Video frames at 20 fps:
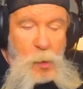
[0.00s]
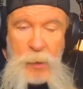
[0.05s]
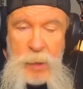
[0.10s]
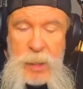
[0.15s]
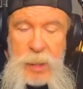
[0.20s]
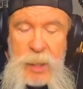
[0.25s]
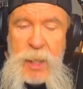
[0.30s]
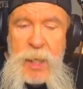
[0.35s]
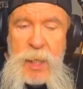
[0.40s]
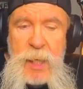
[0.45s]

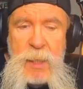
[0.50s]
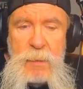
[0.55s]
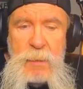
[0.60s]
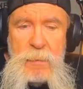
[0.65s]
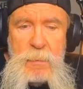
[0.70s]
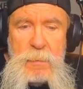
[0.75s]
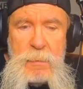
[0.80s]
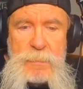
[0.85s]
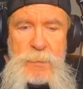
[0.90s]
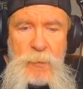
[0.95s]
any
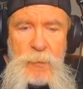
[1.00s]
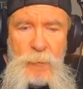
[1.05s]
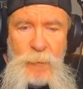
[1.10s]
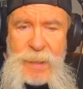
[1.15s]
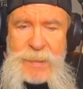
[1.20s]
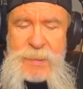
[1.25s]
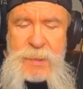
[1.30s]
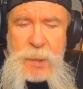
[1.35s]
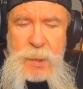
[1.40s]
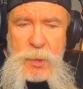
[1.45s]

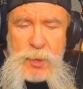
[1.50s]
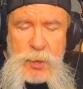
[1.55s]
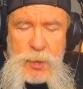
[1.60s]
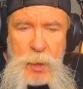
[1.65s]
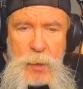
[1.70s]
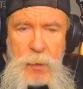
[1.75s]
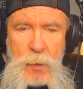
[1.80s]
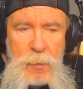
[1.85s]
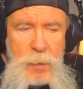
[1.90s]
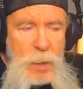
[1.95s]
wrestling
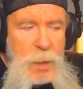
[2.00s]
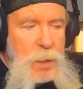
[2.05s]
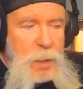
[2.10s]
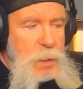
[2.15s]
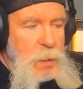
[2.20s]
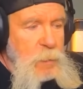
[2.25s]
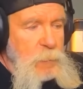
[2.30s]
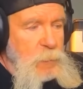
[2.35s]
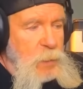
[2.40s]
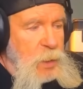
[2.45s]
show
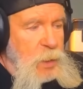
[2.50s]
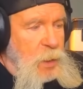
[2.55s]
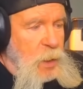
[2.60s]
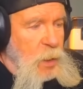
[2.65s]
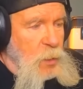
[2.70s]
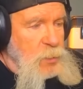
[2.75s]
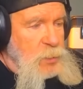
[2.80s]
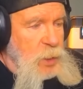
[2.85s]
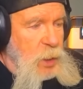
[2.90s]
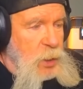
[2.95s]

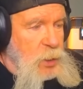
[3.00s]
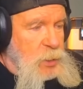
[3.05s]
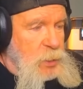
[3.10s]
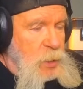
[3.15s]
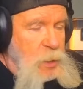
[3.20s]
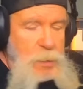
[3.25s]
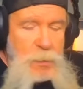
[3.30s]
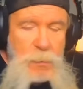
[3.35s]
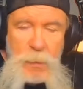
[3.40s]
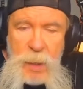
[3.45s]
because he
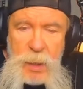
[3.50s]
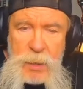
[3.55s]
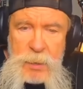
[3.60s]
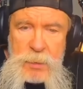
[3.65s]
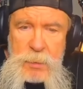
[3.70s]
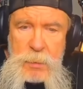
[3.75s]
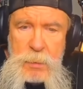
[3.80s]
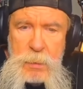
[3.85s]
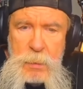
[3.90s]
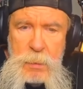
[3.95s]
still
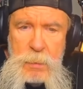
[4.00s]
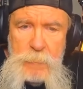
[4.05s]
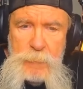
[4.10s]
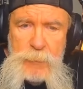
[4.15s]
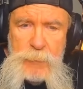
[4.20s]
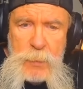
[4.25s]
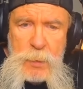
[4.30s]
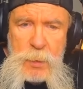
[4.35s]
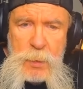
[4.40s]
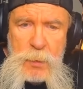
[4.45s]
has
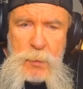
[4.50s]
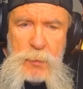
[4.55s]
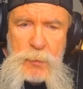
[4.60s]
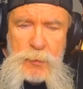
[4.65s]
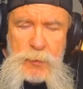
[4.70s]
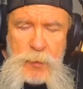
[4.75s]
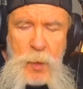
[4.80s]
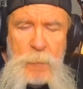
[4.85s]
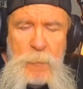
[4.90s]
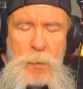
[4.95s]

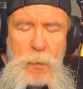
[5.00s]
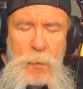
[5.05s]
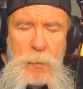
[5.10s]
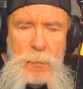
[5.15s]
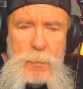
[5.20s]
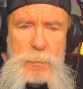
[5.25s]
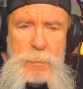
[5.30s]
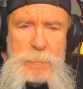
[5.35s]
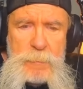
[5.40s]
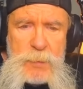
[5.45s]

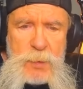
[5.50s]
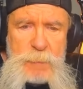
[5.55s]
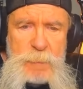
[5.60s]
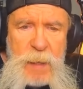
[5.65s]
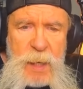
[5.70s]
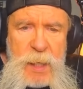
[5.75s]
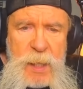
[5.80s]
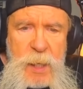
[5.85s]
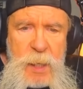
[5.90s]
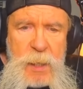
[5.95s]
trouble
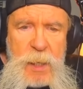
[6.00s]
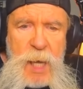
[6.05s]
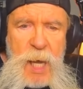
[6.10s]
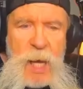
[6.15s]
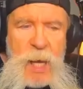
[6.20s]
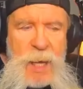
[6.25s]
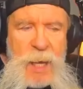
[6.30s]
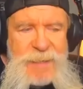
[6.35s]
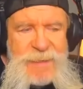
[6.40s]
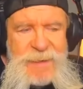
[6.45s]
speaking.
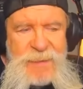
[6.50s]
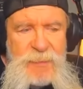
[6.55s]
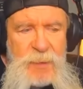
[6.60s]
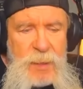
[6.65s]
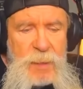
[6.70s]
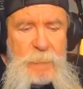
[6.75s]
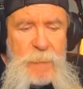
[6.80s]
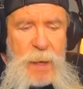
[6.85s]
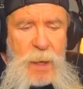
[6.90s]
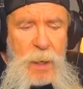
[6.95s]
And the
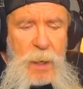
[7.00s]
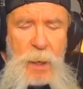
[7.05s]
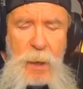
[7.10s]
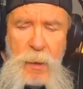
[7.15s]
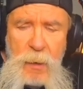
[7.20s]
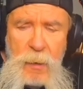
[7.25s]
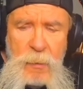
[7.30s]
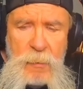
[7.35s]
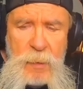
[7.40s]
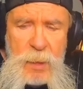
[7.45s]
thing about
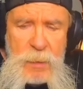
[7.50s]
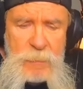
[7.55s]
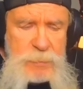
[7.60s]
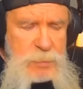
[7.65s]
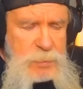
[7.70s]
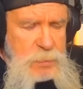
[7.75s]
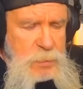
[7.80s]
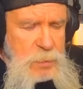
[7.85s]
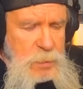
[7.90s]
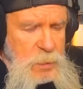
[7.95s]
Lawler, he
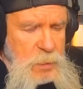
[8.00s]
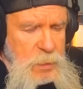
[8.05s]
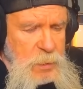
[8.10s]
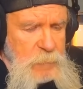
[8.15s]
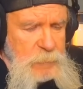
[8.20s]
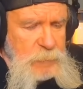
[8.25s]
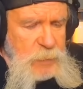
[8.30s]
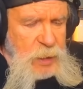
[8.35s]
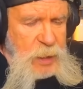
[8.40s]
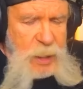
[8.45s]
was
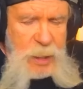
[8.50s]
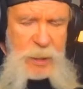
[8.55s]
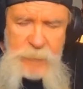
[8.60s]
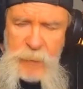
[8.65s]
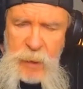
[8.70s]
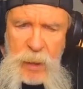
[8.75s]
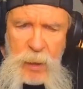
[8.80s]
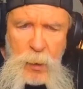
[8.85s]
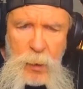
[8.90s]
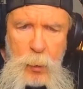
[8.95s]
he had
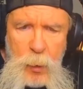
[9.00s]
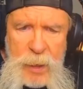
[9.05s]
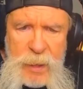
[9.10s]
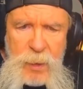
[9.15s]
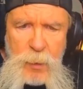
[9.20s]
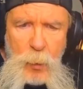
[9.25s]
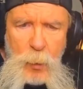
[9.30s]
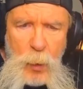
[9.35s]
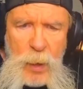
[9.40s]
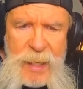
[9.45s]
that quick
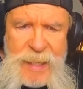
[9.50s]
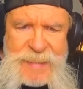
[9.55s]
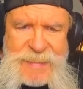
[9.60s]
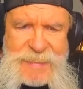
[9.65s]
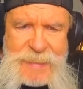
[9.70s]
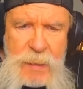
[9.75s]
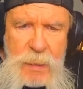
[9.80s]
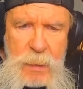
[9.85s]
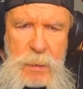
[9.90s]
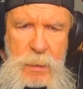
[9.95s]

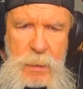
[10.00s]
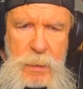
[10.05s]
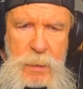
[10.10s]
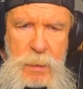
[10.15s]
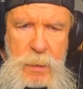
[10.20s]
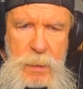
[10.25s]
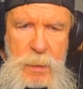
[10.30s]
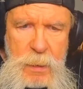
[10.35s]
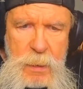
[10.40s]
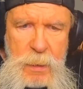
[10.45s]
wit,
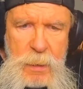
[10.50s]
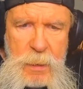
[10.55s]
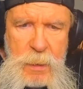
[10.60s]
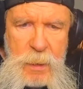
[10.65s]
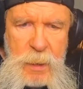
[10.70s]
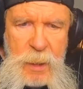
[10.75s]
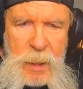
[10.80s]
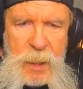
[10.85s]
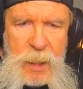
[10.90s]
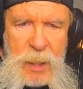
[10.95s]

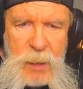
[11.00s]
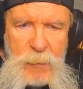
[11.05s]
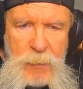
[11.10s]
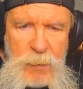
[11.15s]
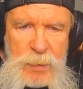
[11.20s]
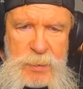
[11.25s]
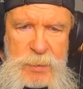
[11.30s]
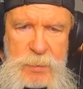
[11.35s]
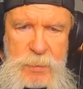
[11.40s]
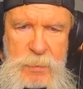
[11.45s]
and he
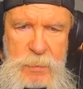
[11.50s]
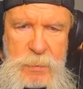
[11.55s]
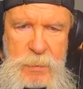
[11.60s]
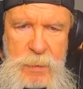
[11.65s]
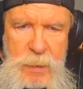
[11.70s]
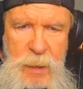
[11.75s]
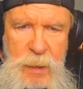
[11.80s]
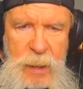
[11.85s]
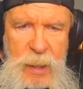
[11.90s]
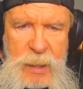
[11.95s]
was
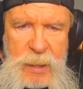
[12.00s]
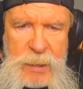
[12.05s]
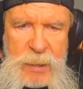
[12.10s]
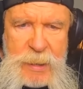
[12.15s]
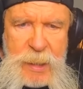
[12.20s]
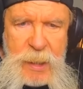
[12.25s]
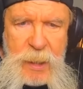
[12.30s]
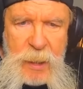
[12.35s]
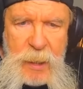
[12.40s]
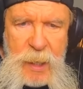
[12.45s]
he could
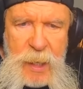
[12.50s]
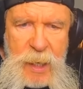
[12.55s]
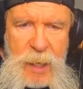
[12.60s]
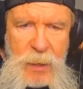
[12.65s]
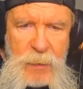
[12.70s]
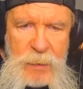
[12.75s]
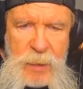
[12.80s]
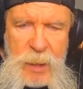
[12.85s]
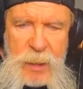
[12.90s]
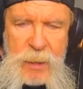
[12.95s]
get it
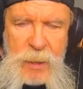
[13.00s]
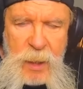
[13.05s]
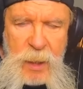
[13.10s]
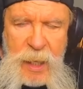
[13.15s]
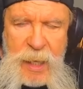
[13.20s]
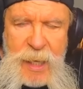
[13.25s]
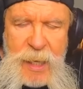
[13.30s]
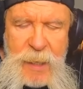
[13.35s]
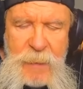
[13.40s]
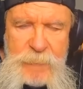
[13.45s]
out and he could
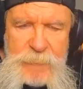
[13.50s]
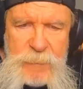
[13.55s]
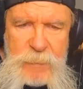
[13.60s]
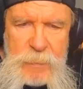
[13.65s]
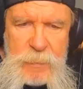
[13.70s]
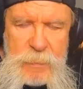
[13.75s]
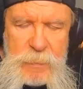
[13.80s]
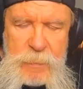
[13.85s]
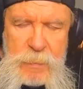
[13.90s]
laugh and.